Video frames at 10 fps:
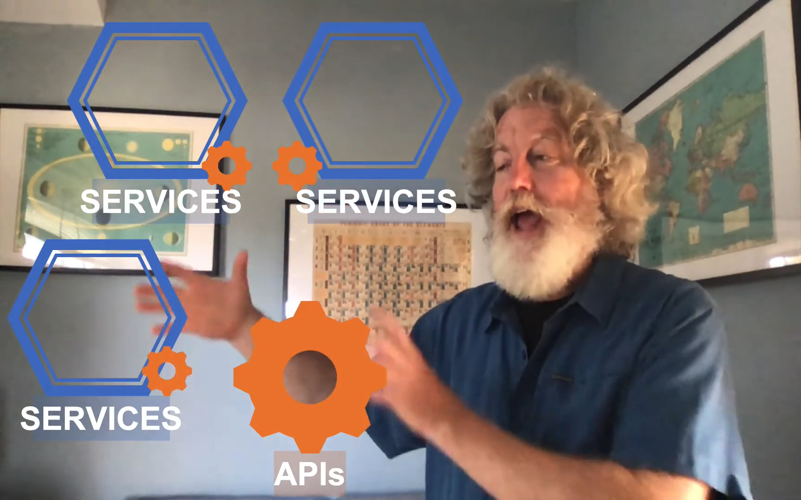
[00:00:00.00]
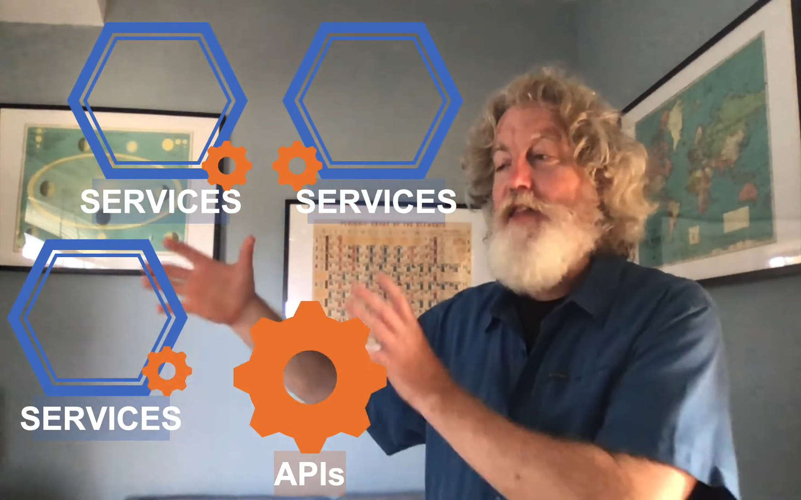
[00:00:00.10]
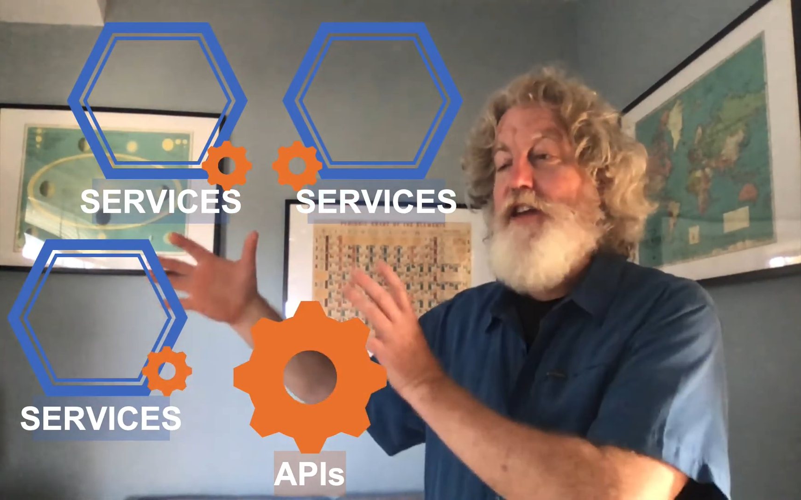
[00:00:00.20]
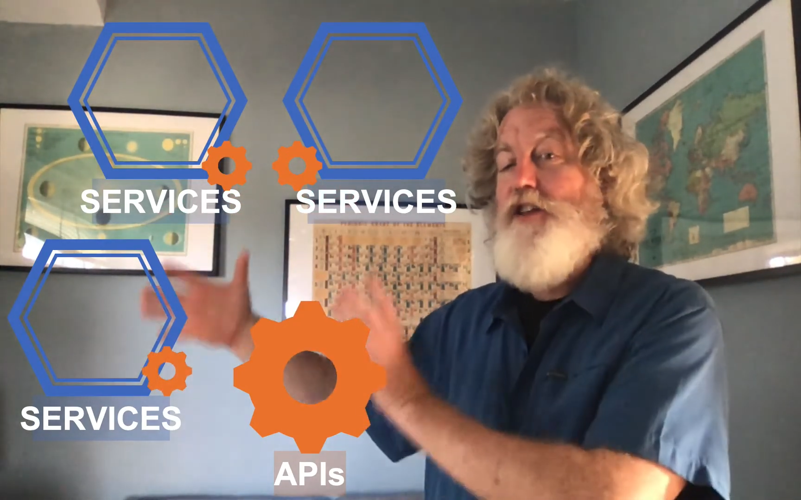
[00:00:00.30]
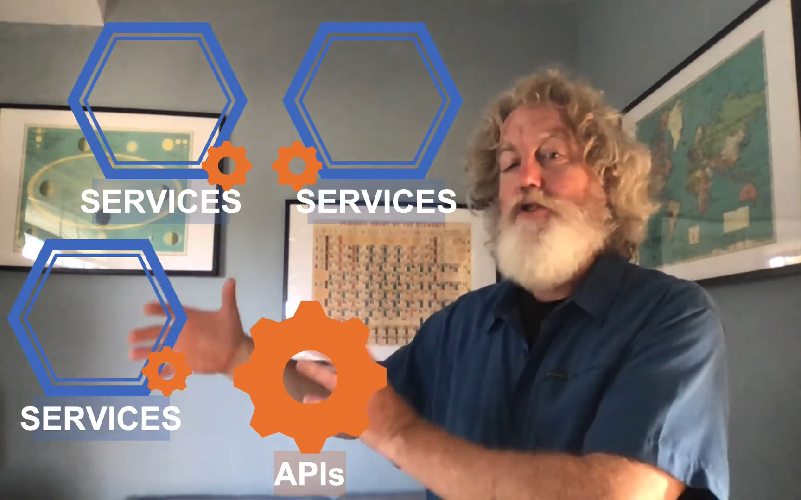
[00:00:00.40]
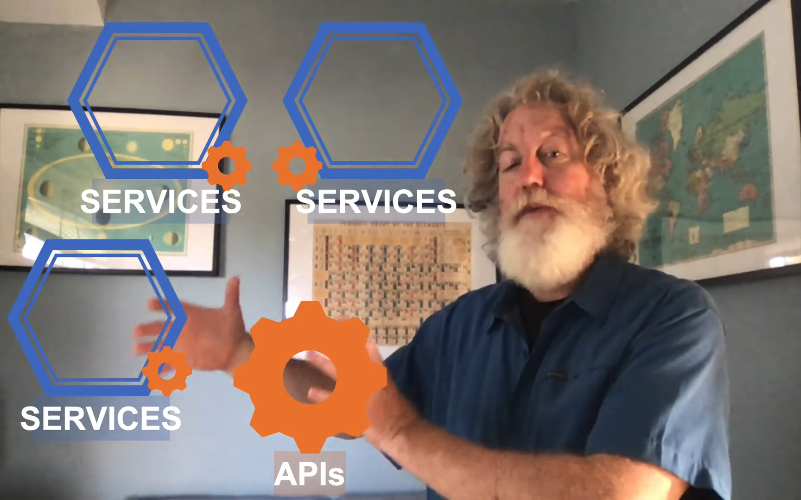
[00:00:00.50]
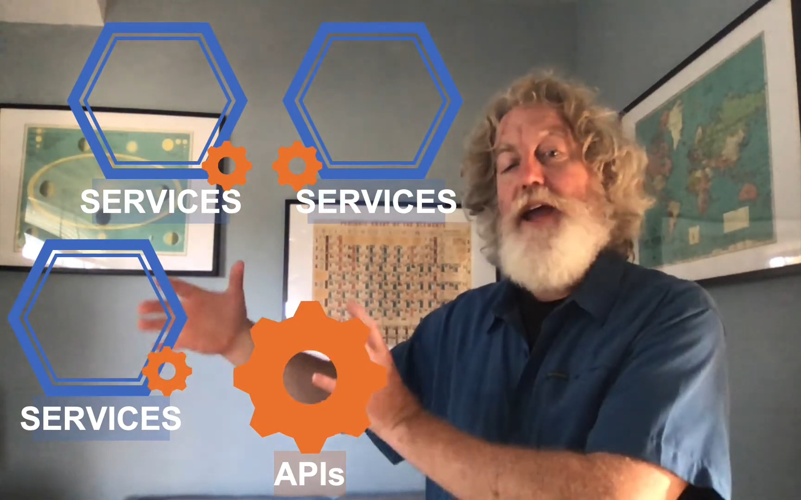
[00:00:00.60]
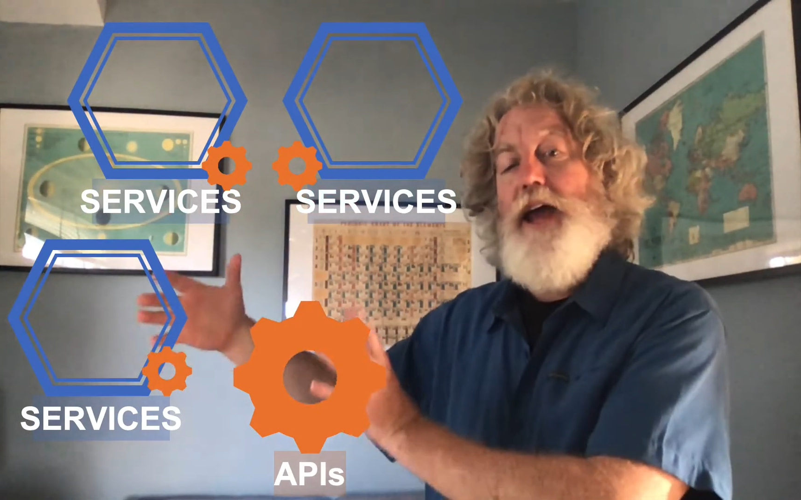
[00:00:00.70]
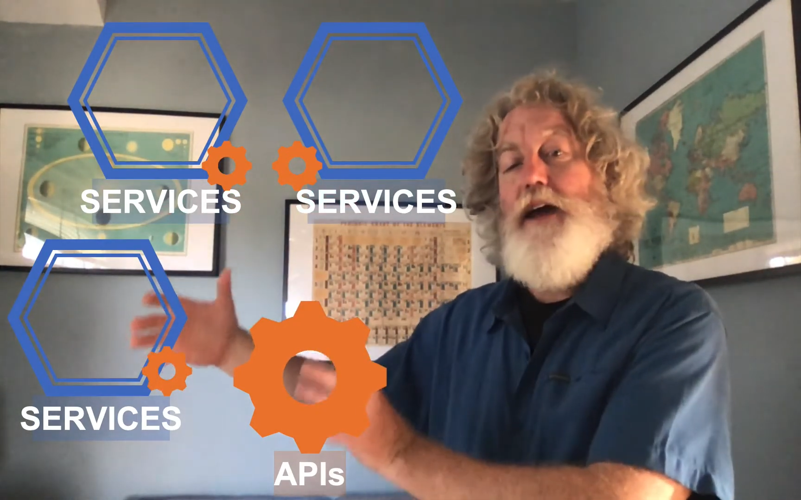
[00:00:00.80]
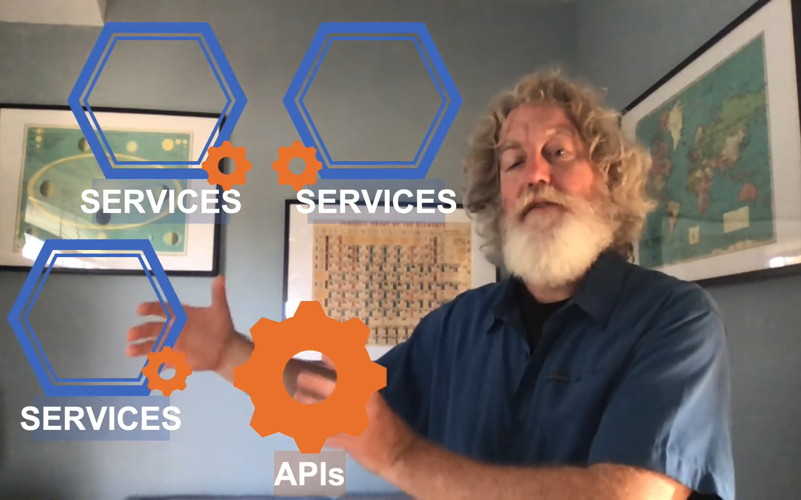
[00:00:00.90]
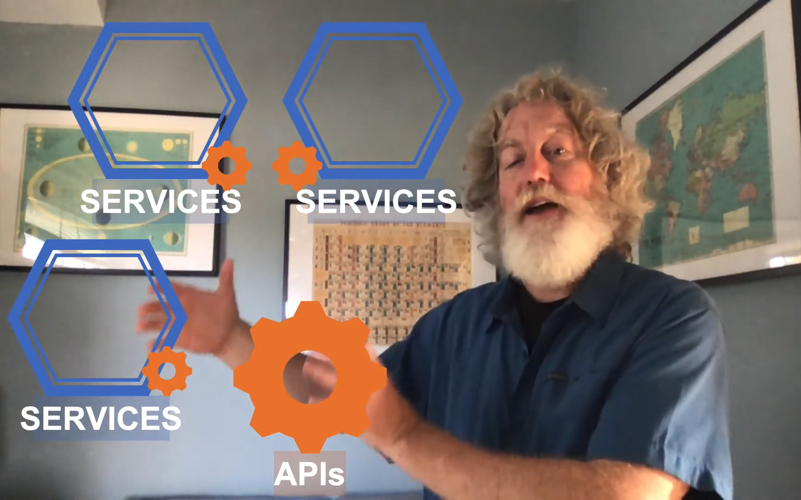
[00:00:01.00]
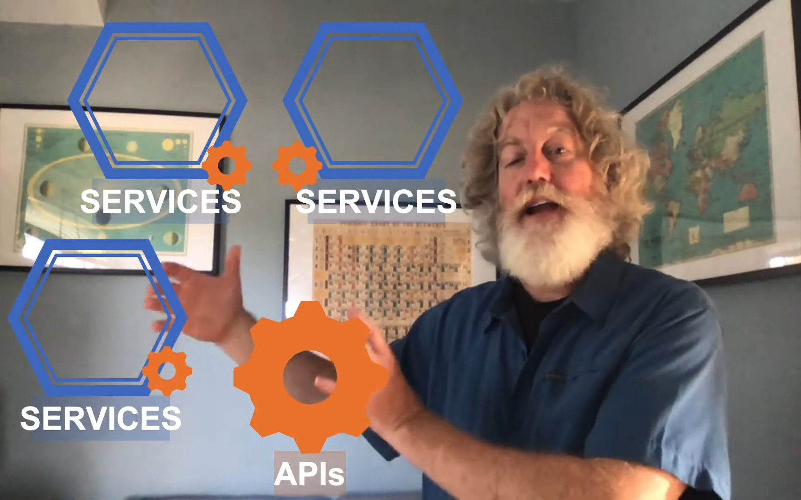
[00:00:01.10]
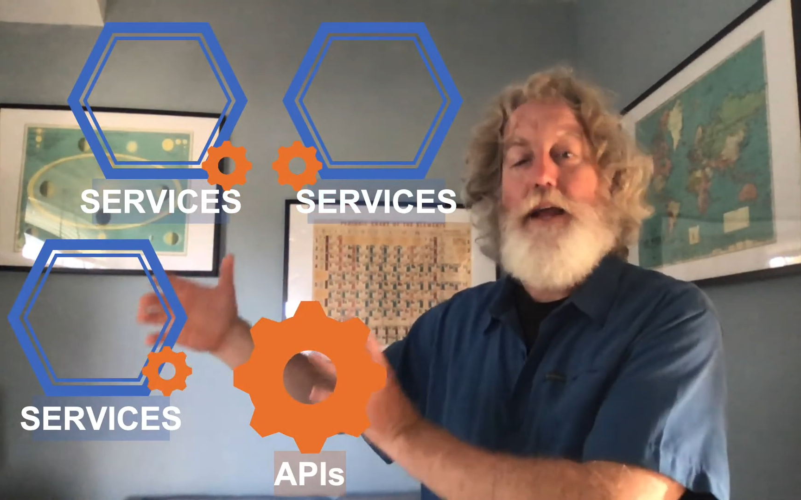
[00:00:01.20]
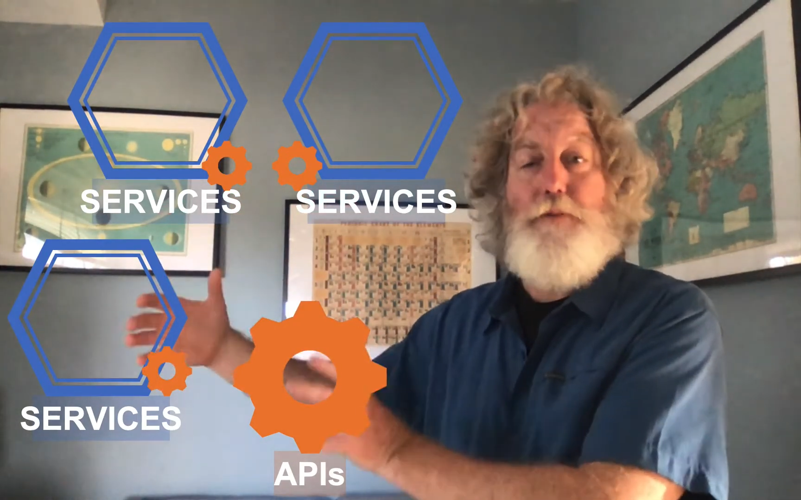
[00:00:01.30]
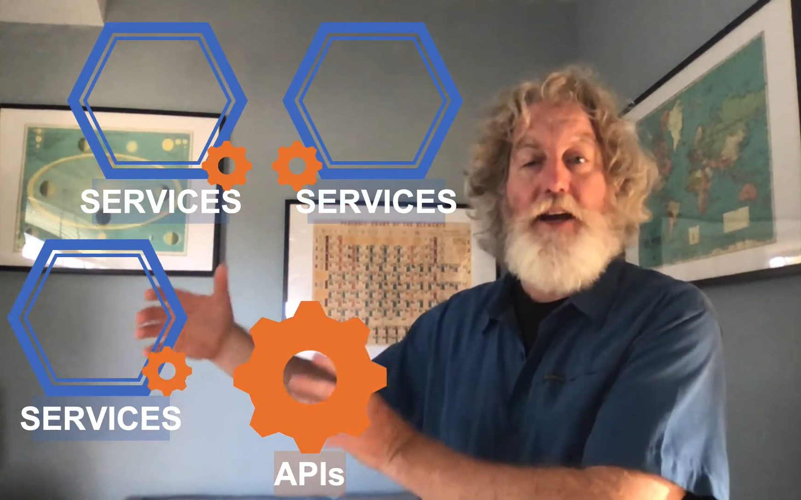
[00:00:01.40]
and then you may have an
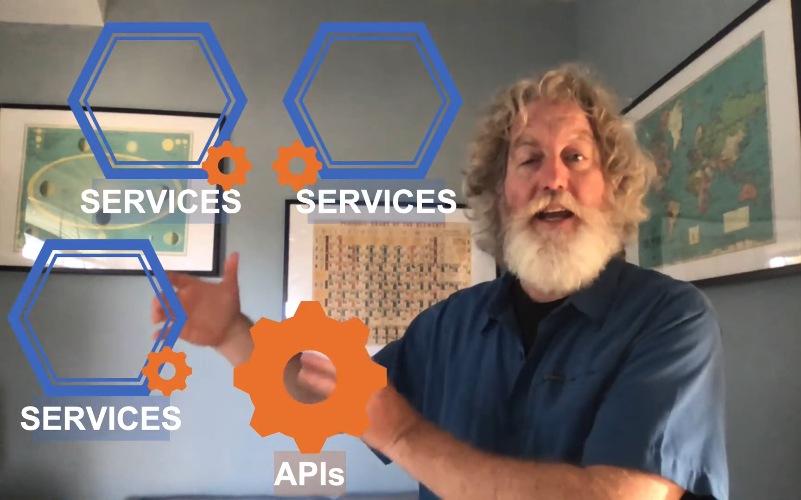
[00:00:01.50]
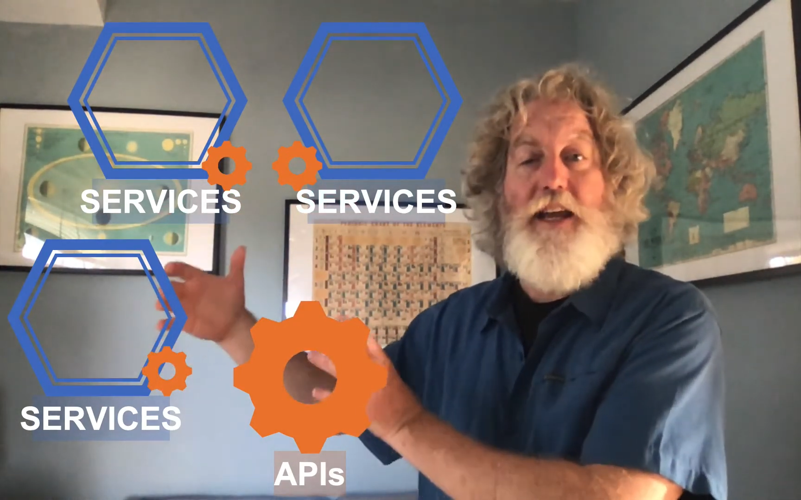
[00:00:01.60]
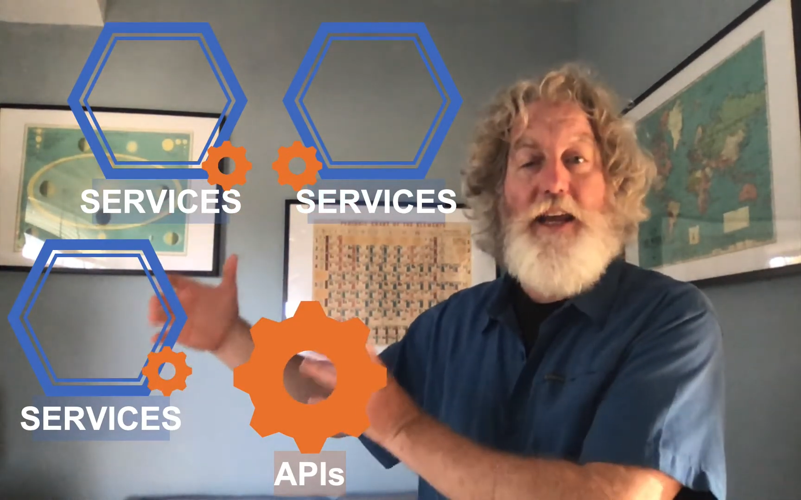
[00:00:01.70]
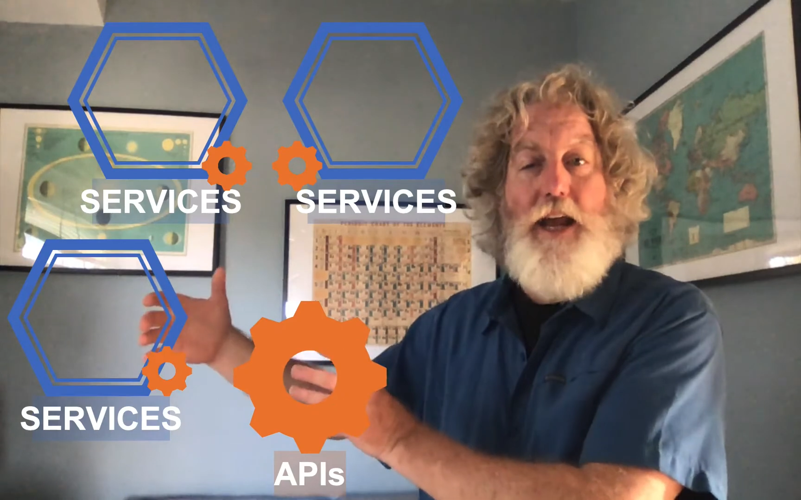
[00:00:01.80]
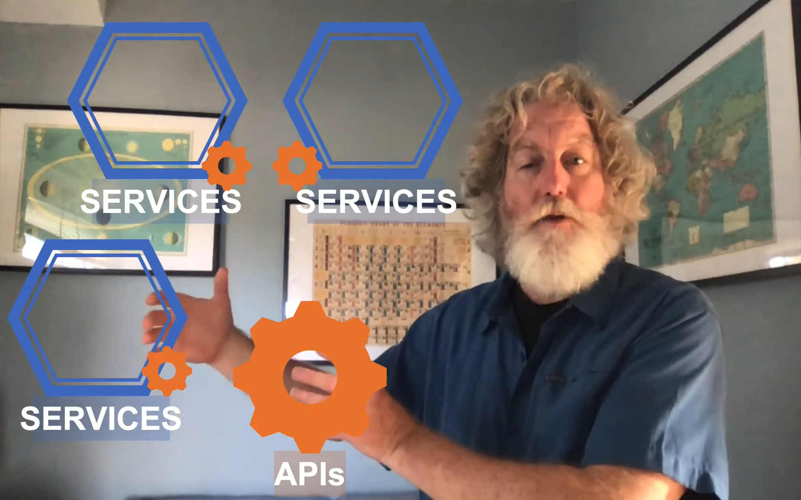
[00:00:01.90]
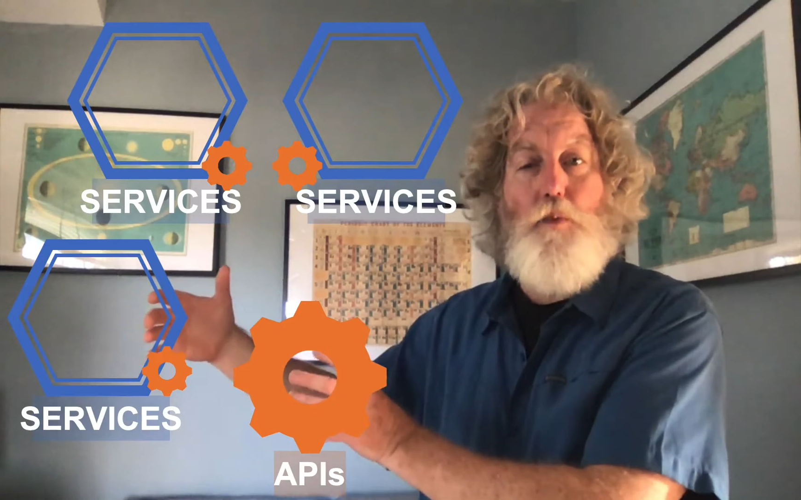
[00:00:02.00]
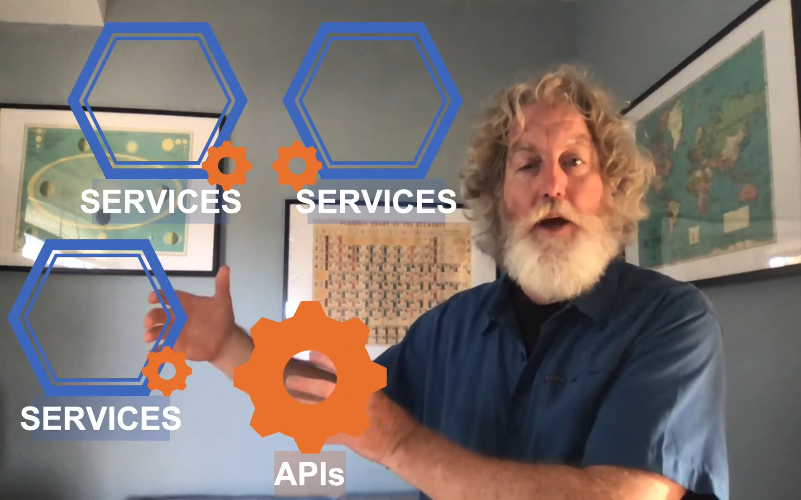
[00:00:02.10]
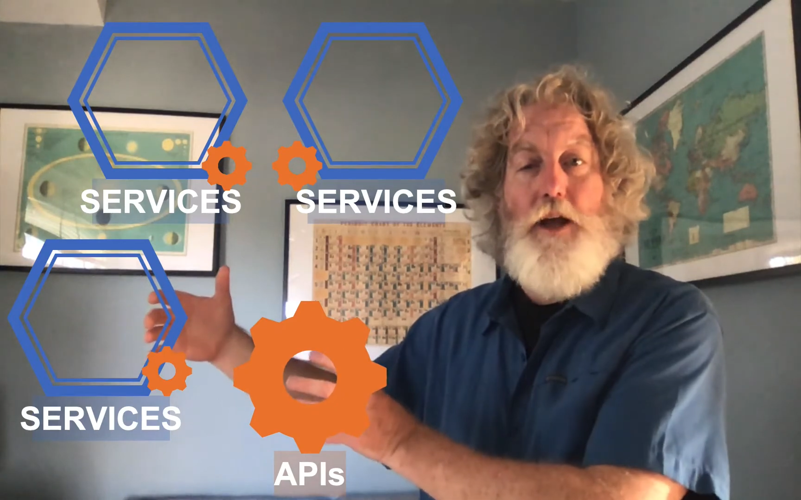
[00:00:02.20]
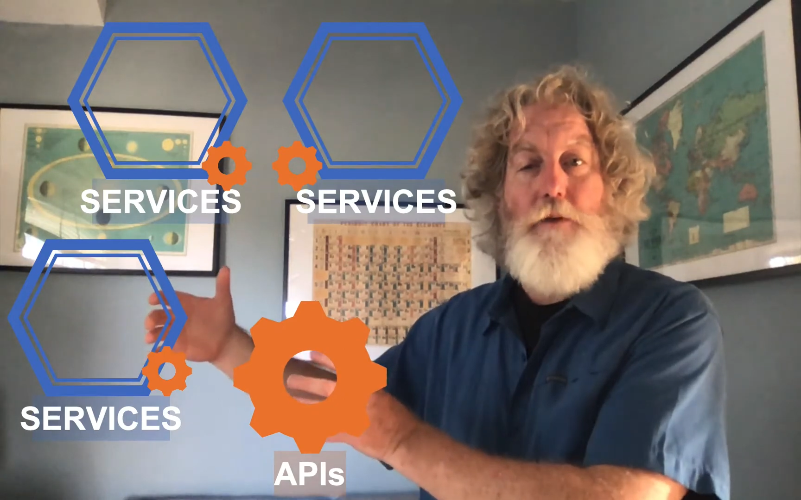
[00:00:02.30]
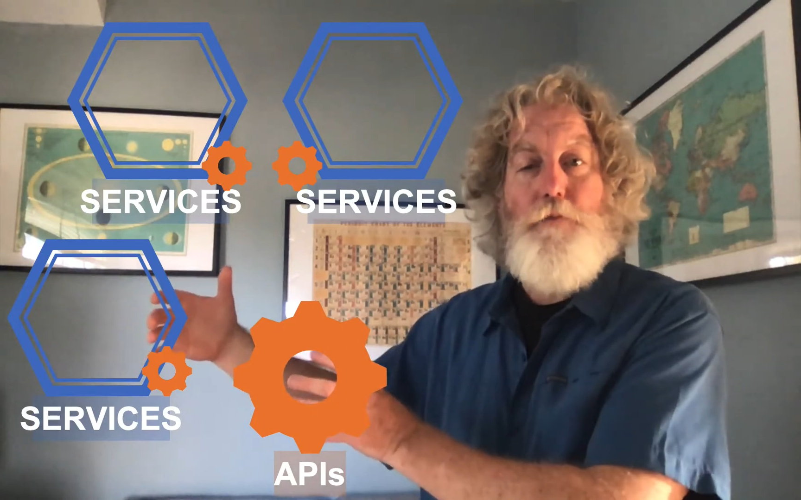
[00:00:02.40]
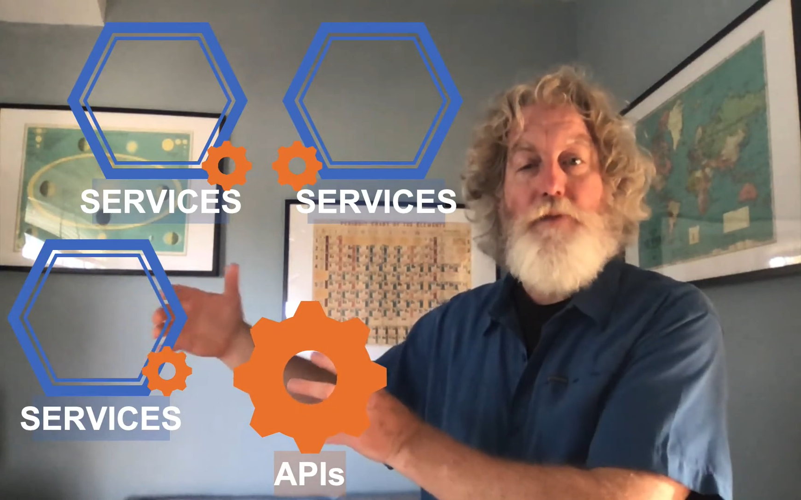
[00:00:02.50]
API gateway.